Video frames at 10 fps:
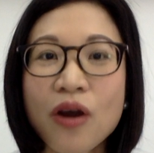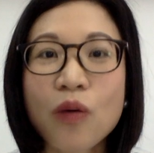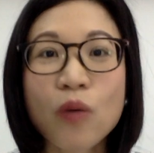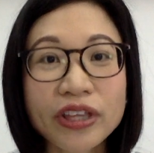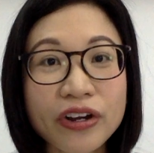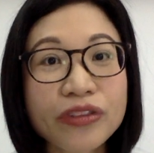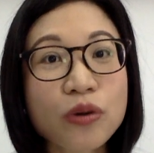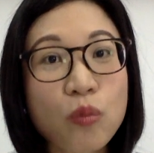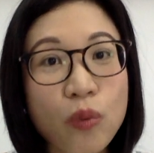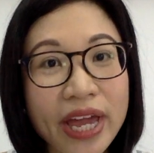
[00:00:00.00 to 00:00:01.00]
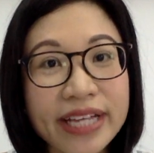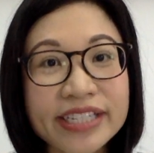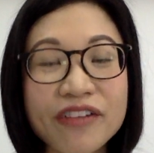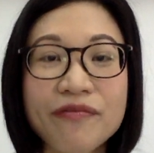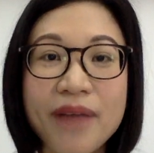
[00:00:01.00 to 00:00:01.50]
What are the ways
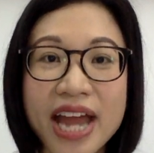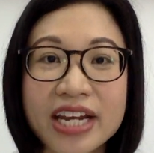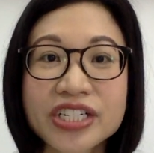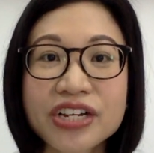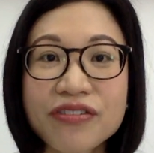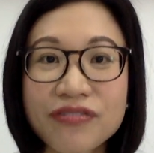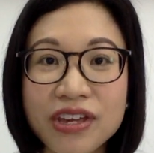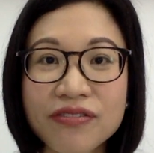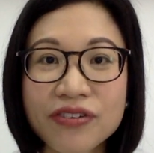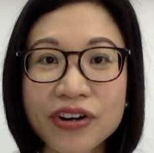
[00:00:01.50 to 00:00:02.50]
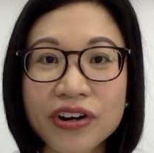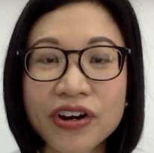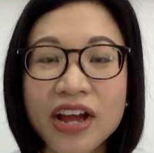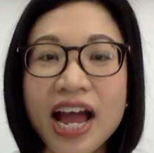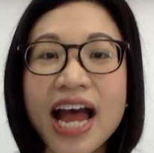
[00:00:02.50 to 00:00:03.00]
of managing fever?
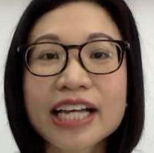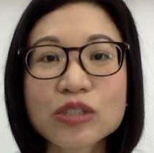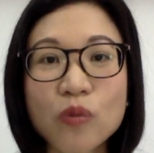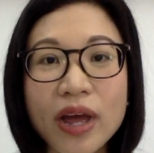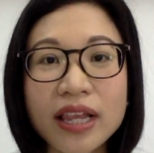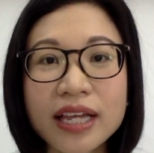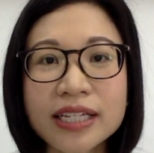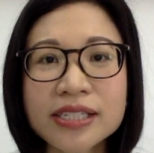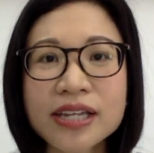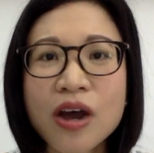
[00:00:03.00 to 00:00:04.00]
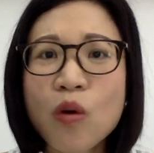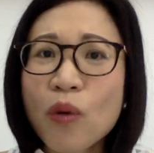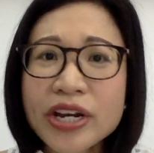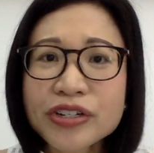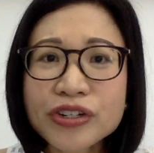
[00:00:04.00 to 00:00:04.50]
As well as,
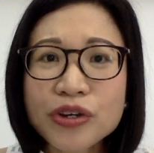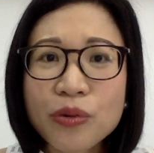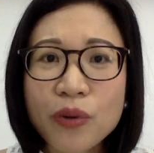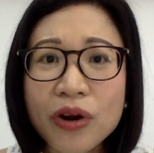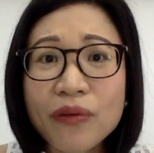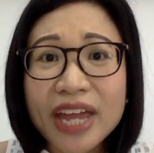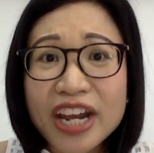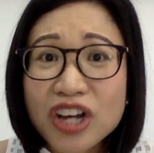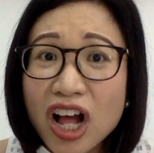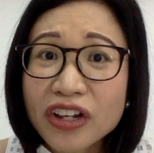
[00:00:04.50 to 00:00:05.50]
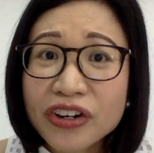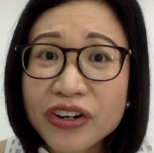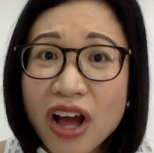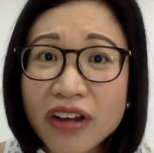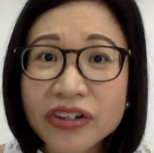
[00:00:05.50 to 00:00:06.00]
when should you worry and call your
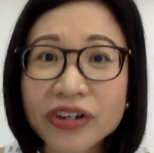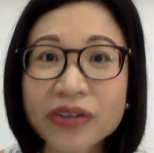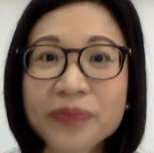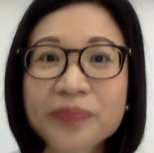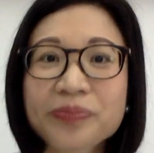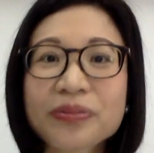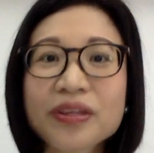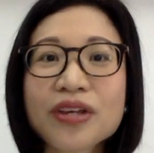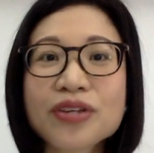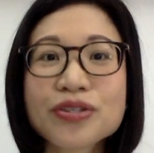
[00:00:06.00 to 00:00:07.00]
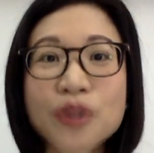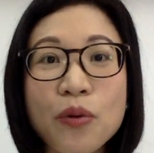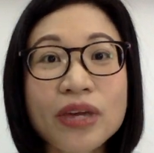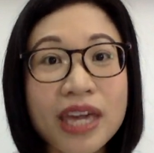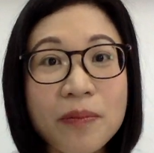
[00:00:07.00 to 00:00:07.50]
doctor?
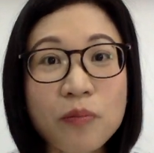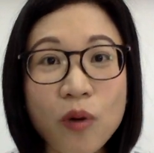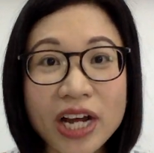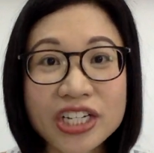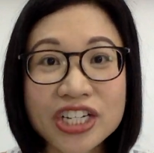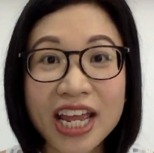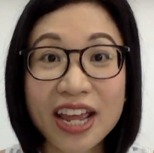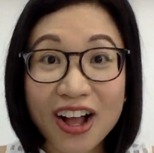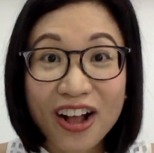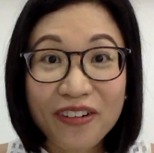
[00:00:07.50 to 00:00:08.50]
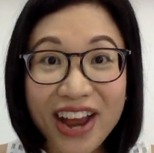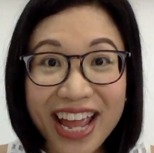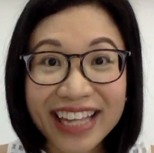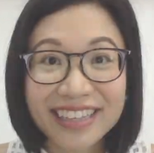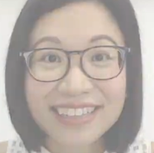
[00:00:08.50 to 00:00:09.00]
So keep watching,
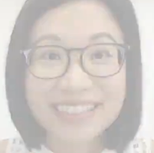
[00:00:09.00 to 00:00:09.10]
alright?